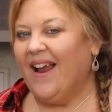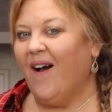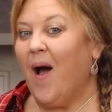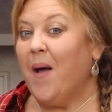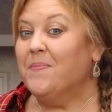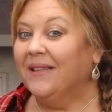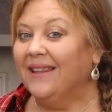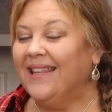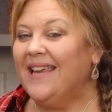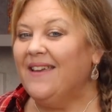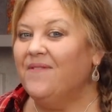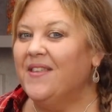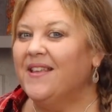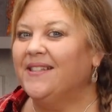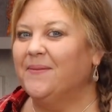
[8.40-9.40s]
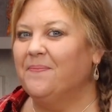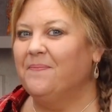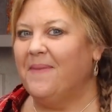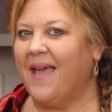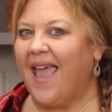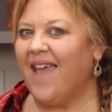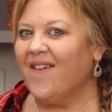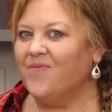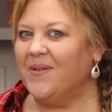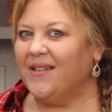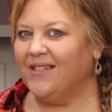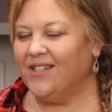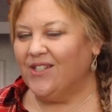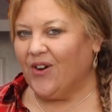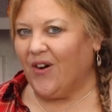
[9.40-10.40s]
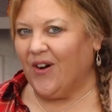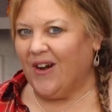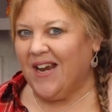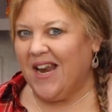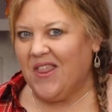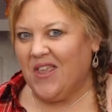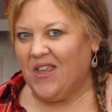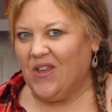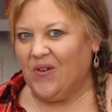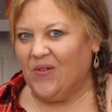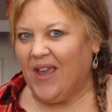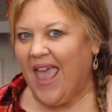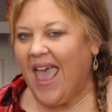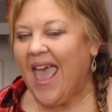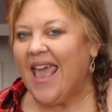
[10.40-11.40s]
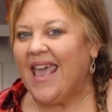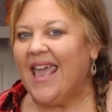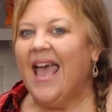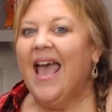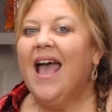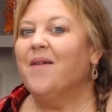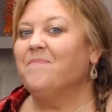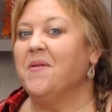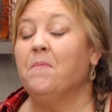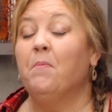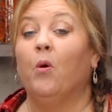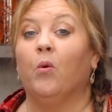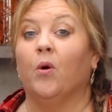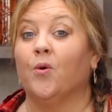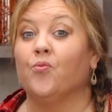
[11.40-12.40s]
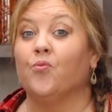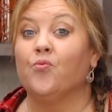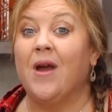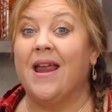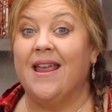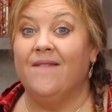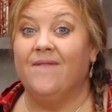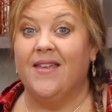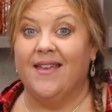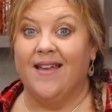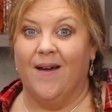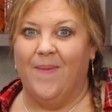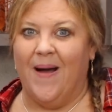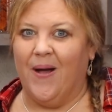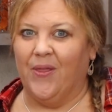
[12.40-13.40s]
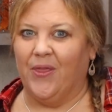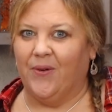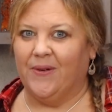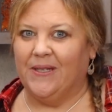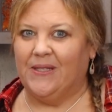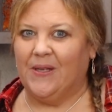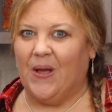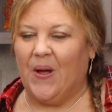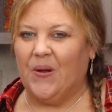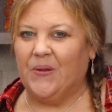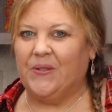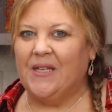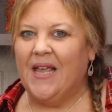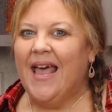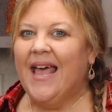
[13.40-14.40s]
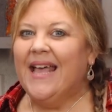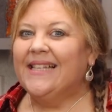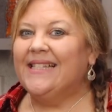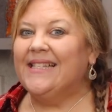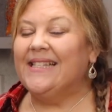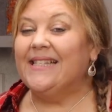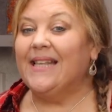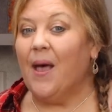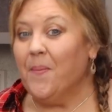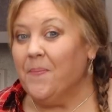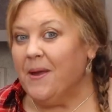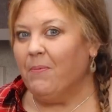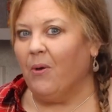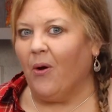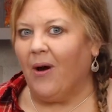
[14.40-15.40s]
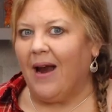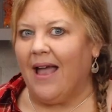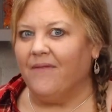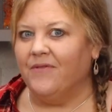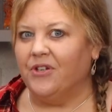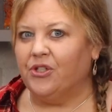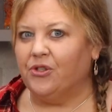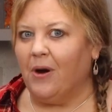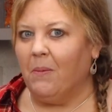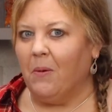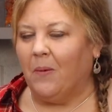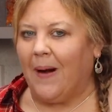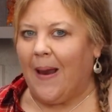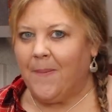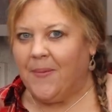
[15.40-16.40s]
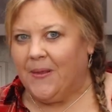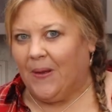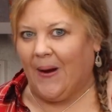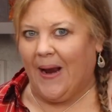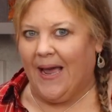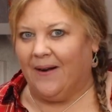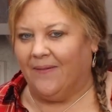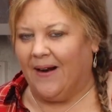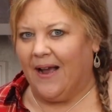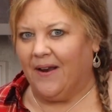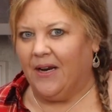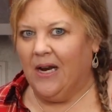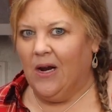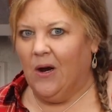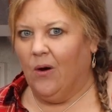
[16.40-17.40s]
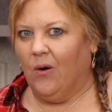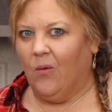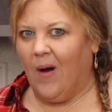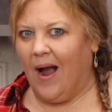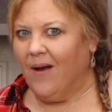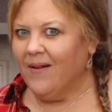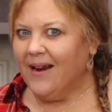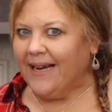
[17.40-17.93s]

Now, I believe this may have been started in the U K, and people were raving about the results. Some people are having trouble wrapping their head around, why